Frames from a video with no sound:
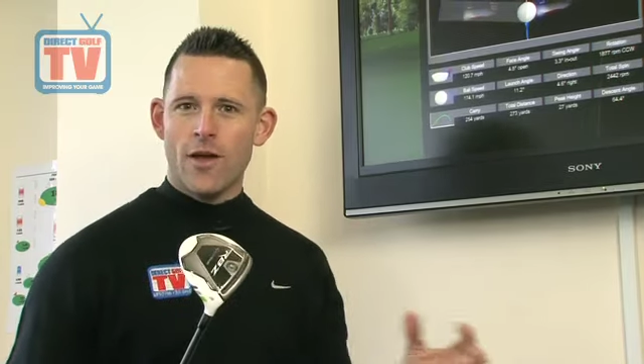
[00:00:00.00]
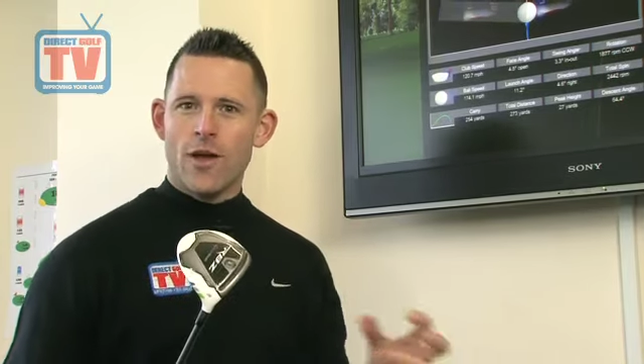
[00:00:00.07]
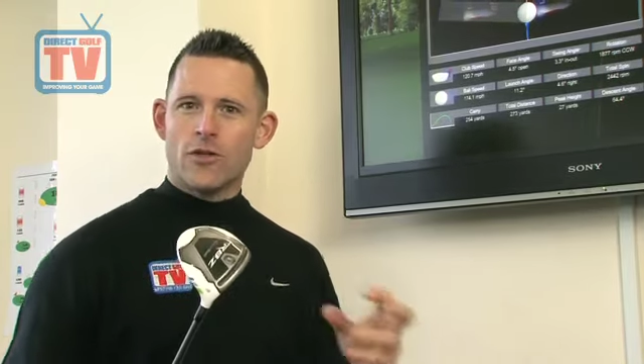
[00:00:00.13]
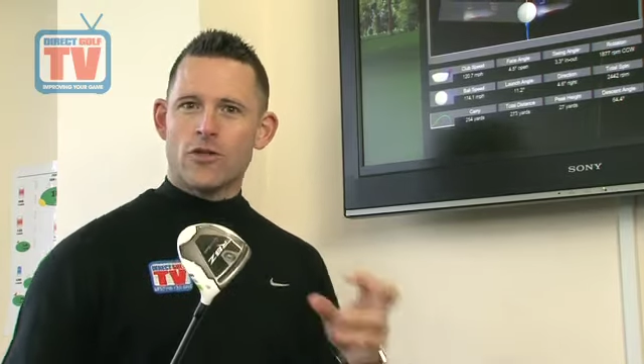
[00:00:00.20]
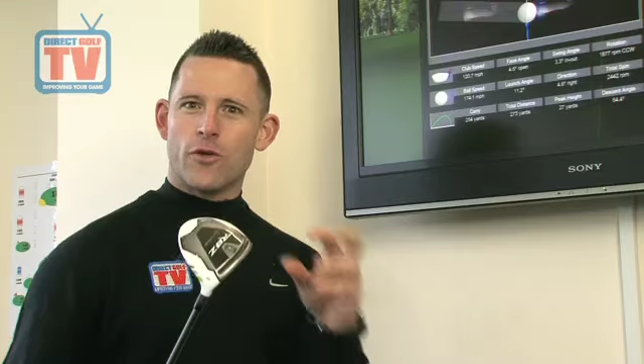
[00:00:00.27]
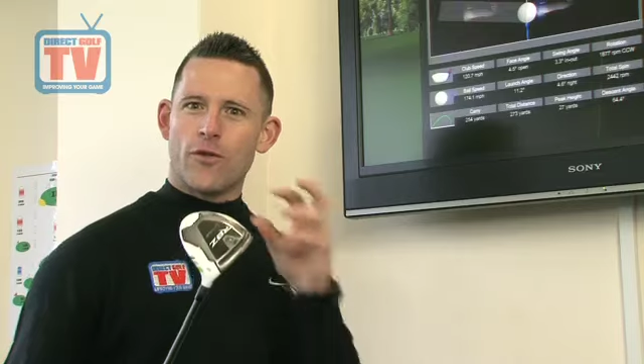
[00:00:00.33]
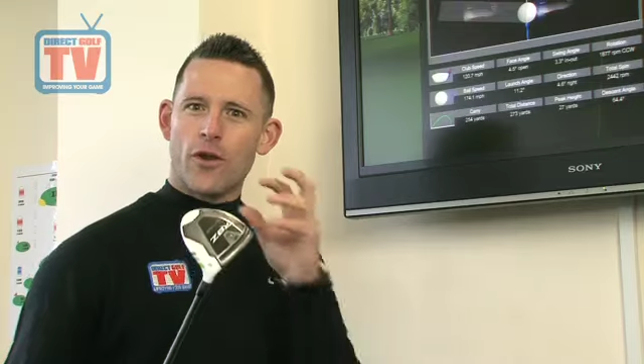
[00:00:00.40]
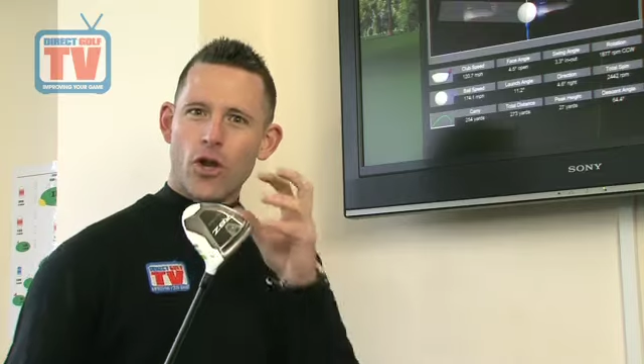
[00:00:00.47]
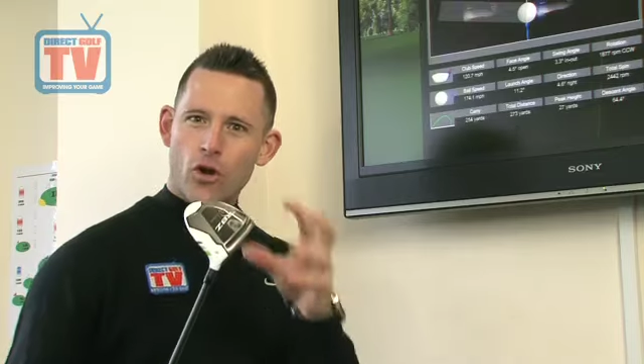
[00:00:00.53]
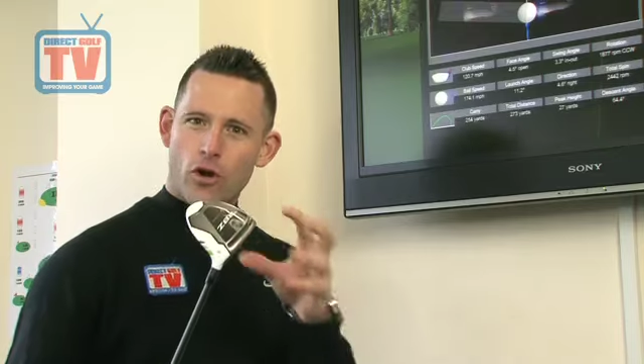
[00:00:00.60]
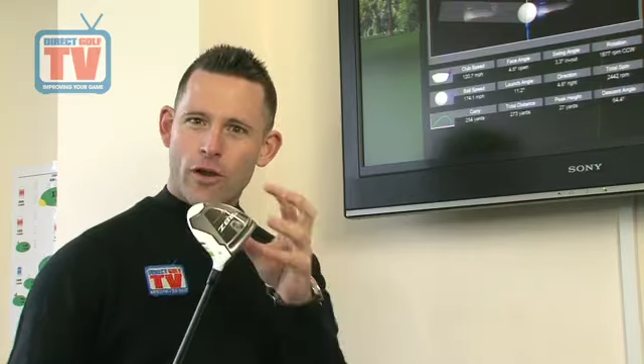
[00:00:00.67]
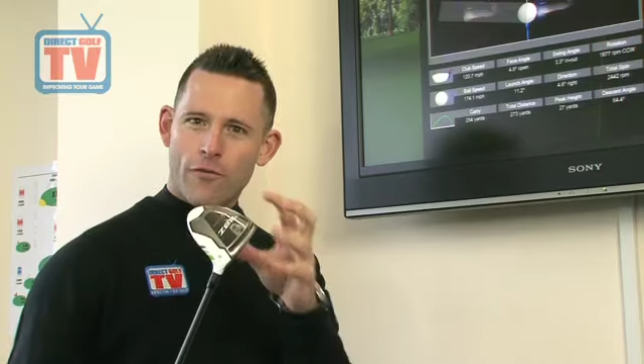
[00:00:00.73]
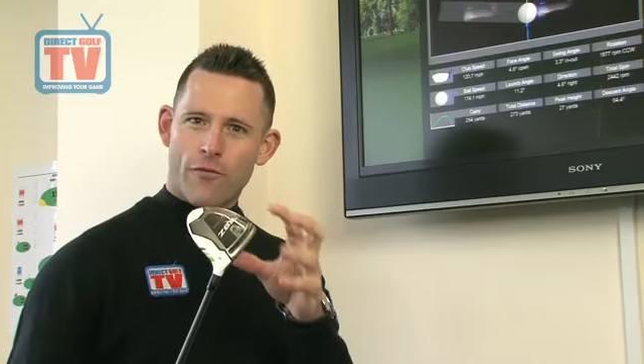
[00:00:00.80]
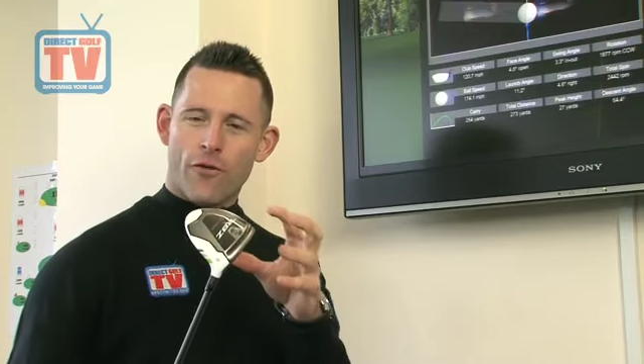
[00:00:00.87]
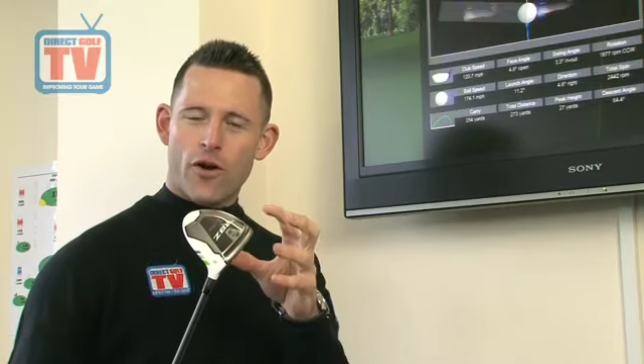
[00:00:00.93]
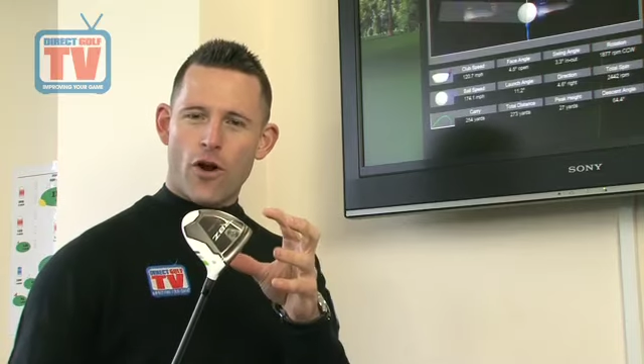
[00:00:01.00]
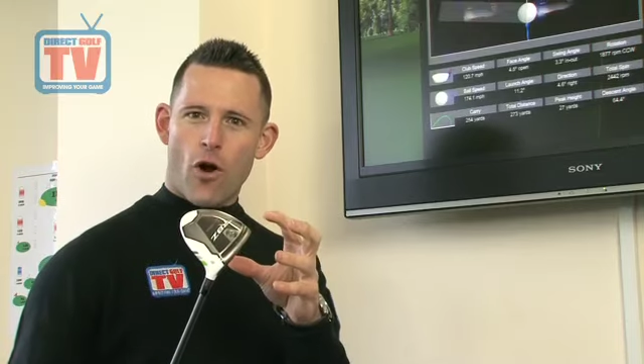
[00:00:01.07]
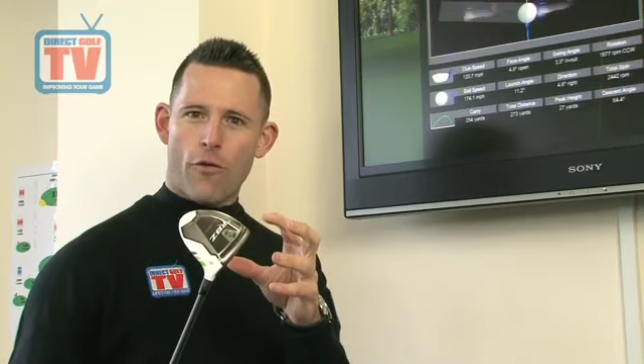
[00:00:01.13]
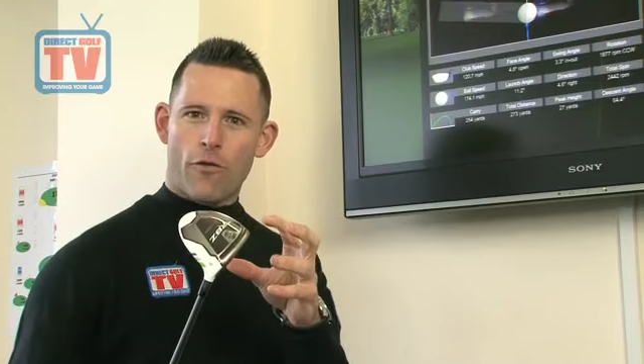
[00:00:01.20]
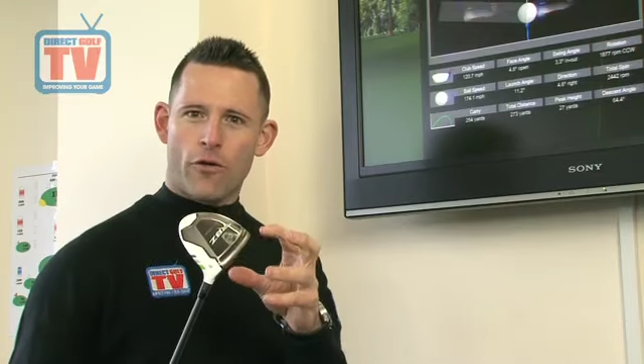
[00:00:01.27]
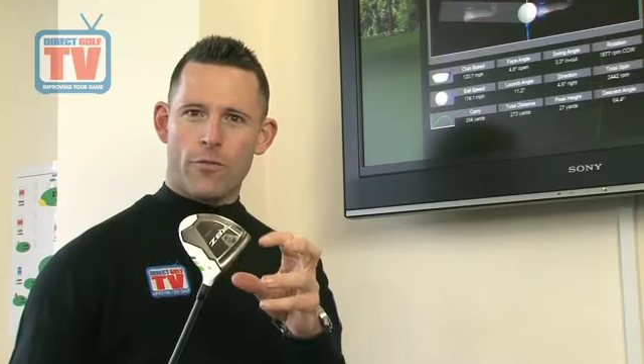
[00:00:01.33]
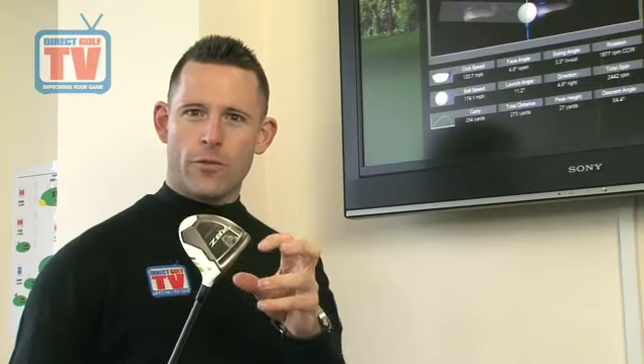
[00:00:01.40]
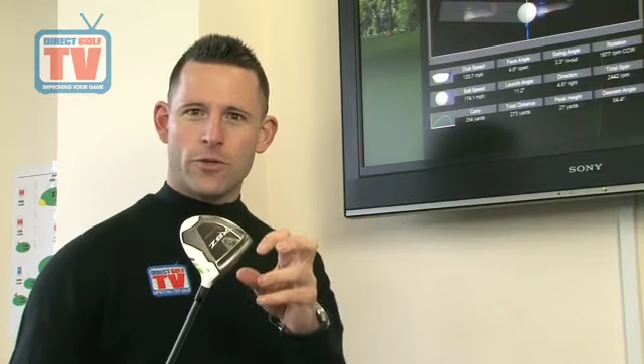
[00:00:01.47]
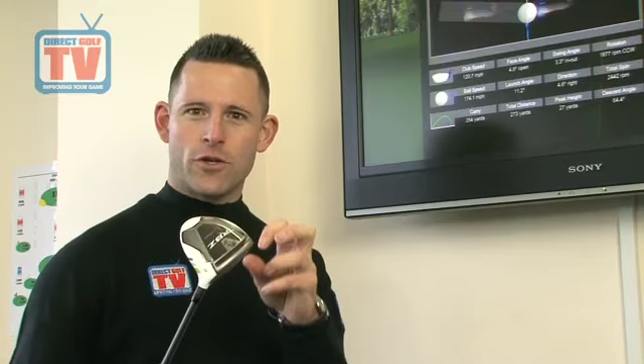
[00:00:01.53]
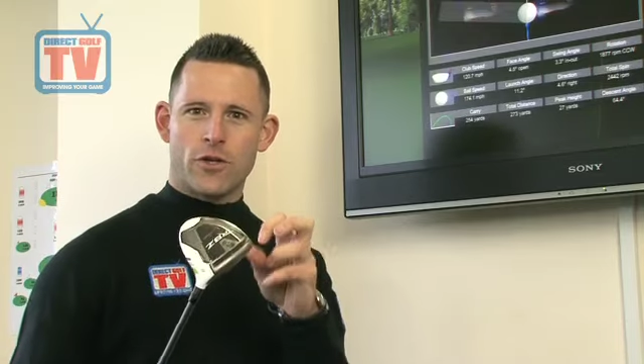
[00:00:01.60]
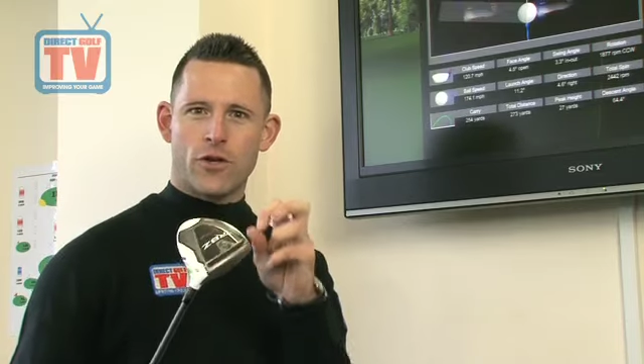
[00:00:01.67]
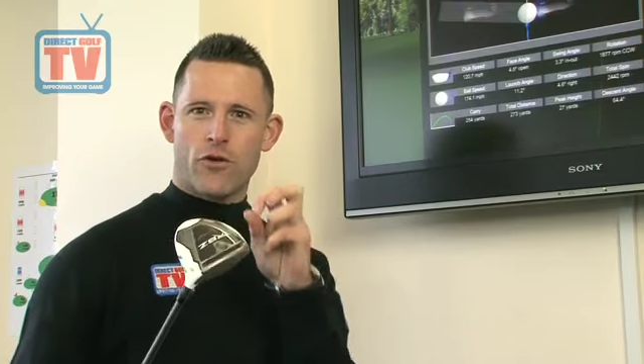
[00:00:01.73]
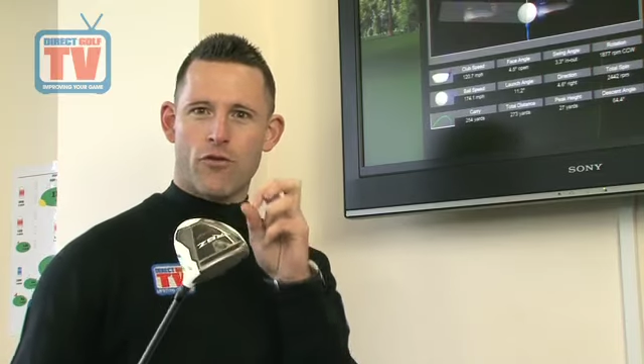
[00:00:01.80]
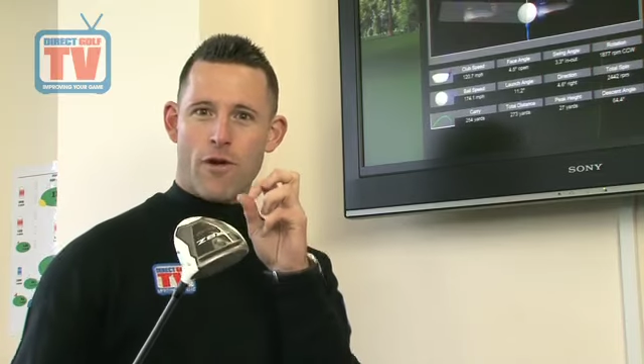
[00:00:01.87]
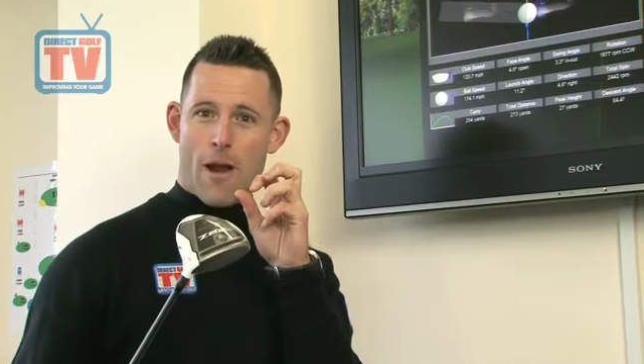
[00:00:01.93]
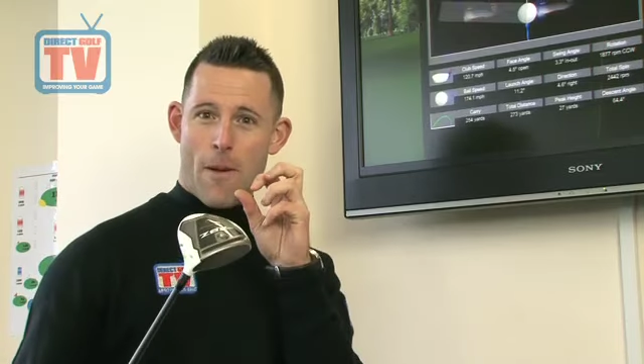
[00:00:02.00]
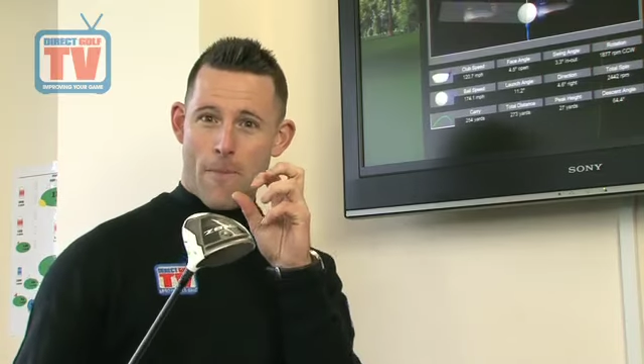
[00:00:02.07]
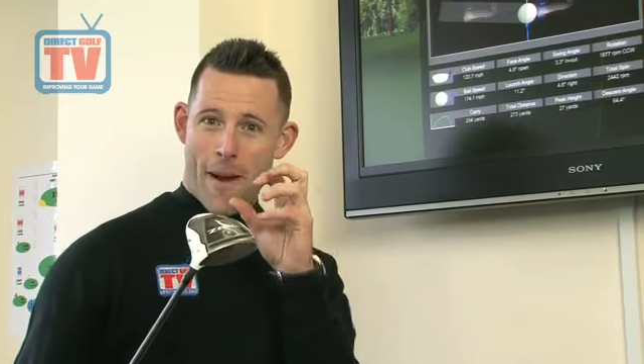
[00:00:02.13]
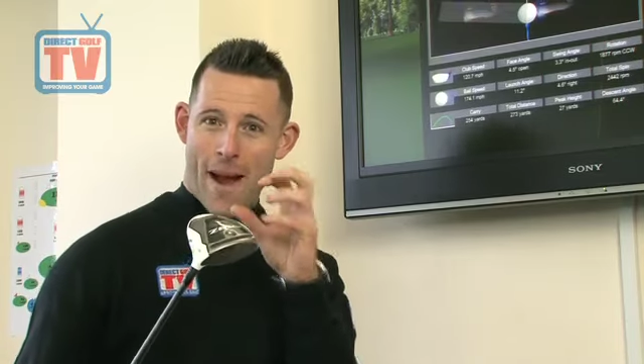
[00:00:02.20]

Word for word: So if you're looking for a golf club that's going to create a